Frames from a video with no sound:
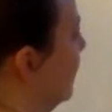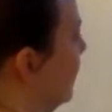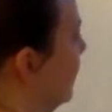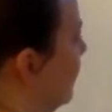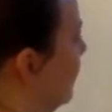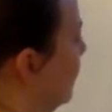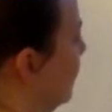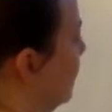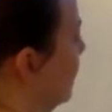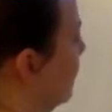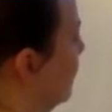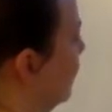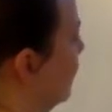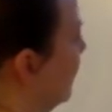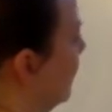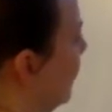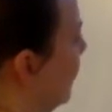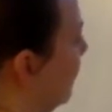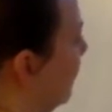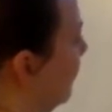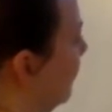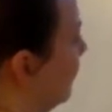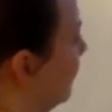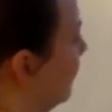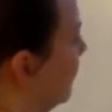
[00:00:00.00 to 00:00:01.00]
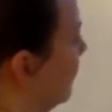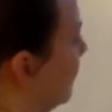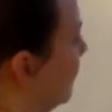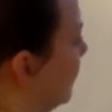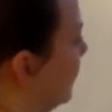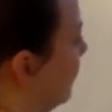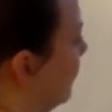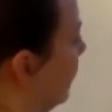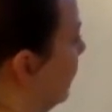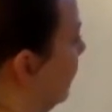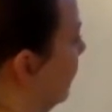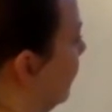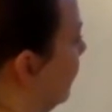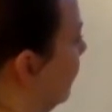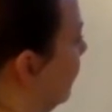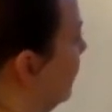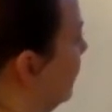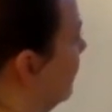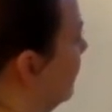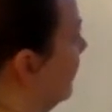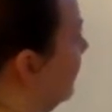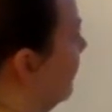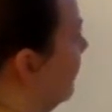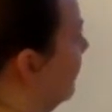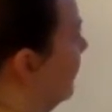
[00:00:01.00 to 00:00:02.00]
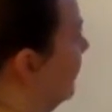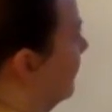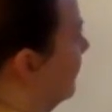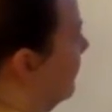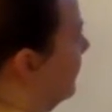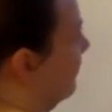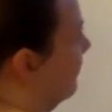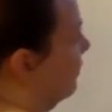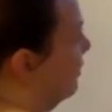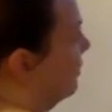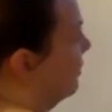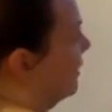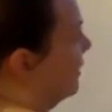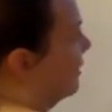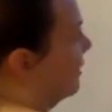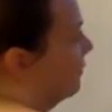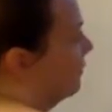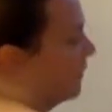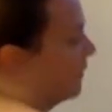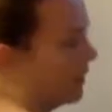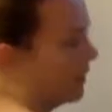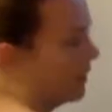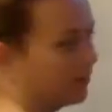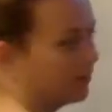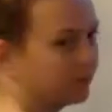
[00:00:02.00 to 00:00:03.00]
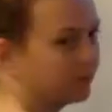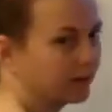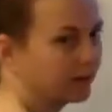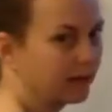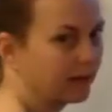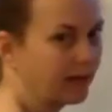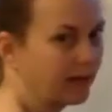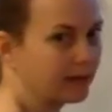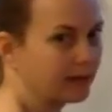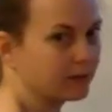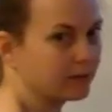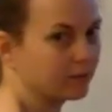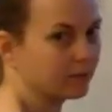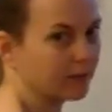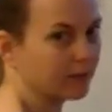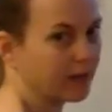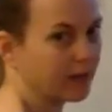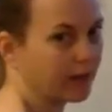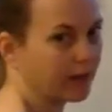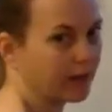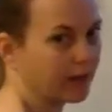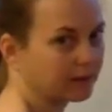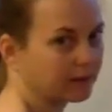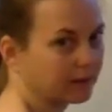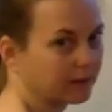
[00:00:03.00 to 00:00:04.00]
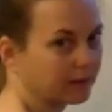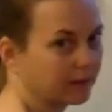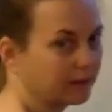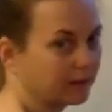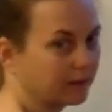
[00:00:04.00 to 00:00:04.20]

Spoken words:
is smaller than K, that would mean that we have less reactant